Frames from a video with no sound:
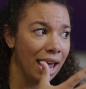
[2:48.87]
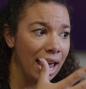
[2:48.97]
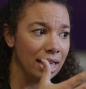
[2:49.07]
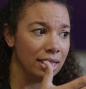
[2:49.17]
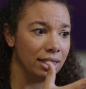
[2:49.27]

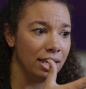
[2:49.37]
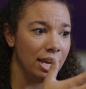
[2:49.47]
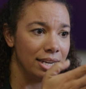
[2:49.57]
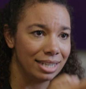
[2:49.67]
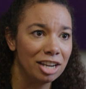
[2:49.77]
and
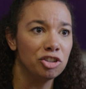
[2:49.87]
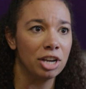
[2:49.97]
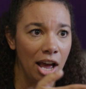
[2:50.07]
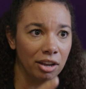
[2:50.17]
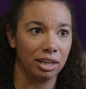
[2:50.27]
the
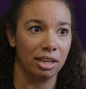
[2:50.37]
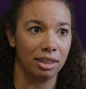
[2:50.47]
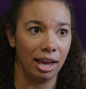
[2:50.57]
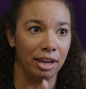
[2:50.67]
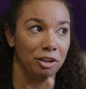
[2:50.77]
intentionality
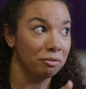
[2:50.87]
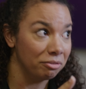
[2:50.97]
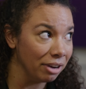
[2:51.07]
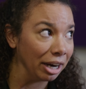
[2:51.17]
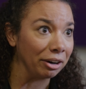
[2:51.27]
that you
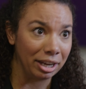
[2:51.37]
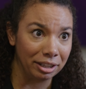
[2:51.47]
very